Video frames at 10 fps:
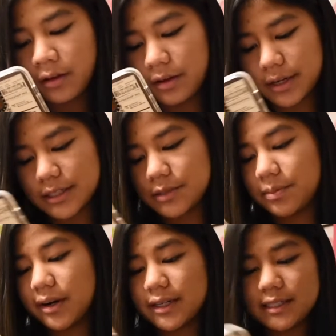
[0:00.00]
Okay, so
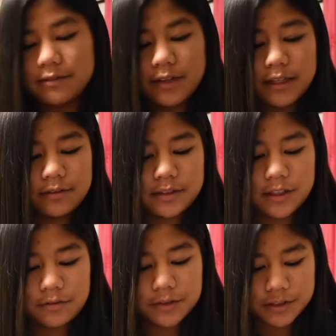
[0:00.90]
productivity.
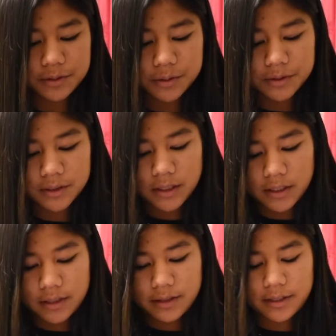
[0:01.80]
So for school,
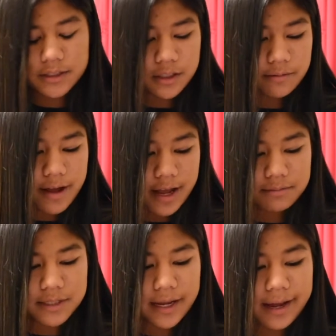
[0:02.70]
these are all my
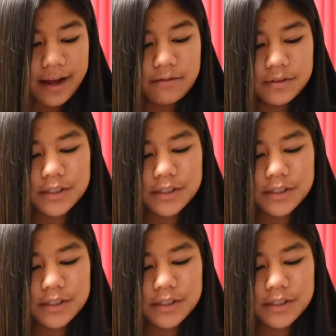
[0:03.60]
apps I have.